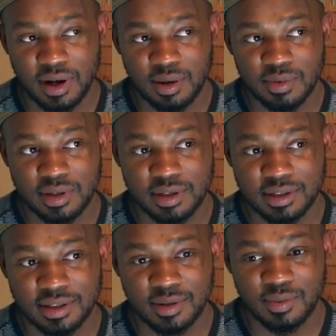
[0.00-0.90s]

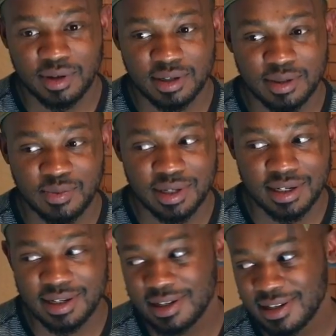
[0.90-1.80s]
hobbies amongst
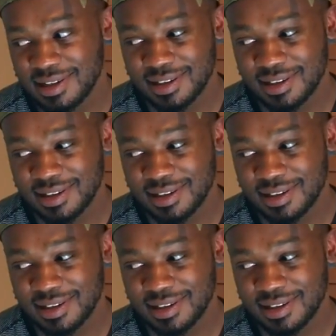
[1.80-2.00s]
many